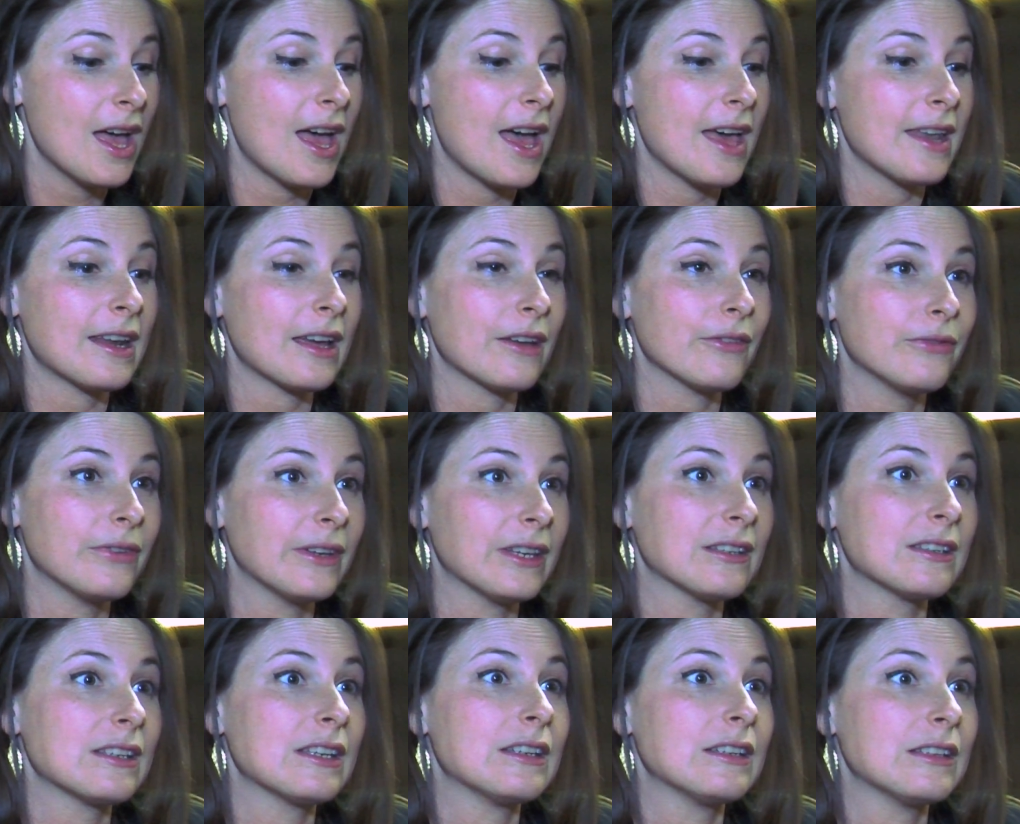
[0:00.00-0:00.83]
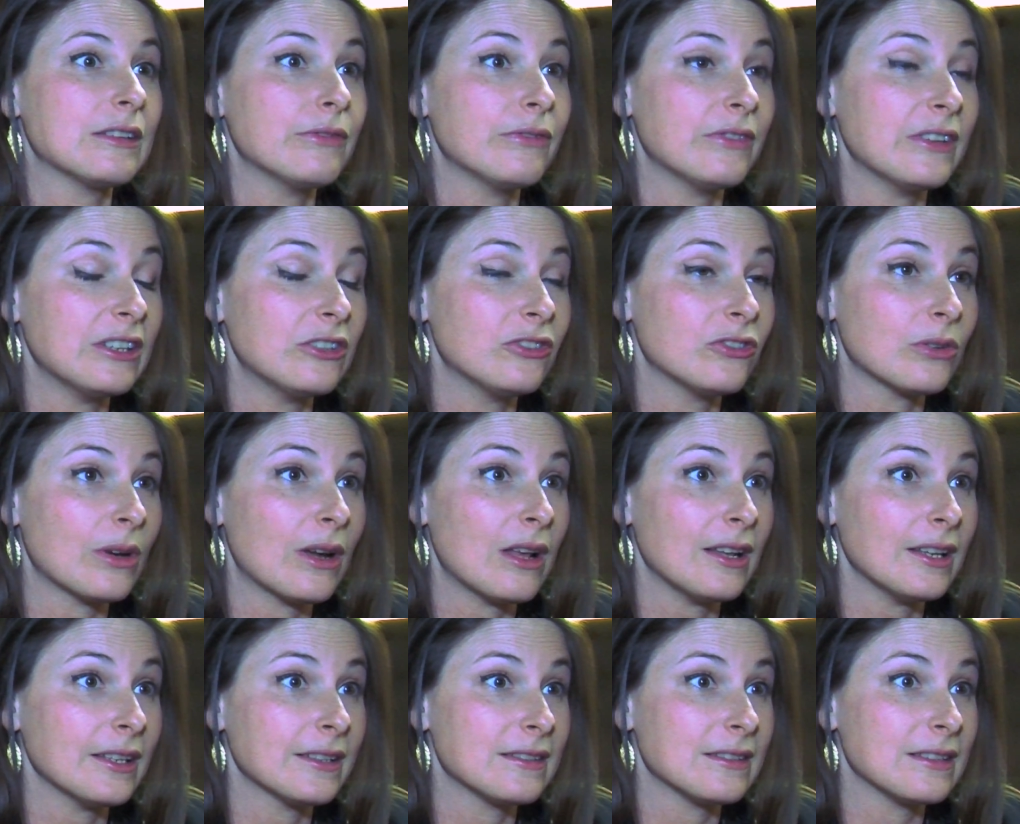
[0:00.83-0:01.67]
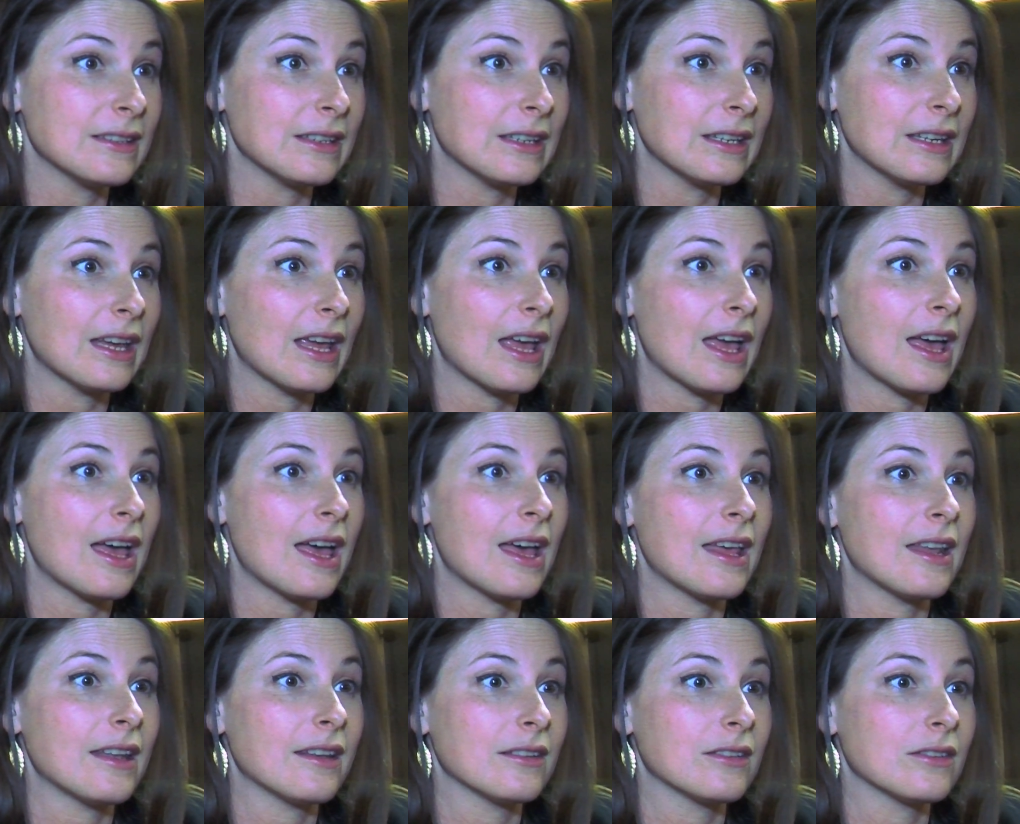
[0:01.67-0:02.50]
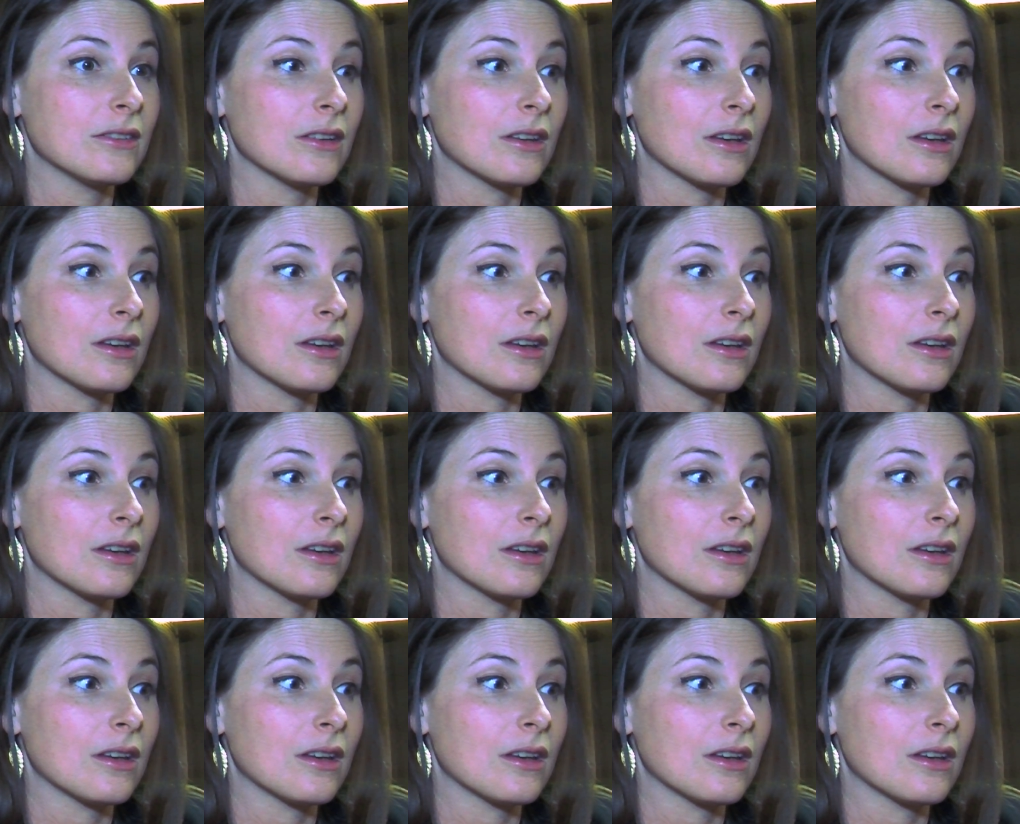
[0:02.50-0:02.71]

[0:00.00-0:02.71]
And I think the individuality and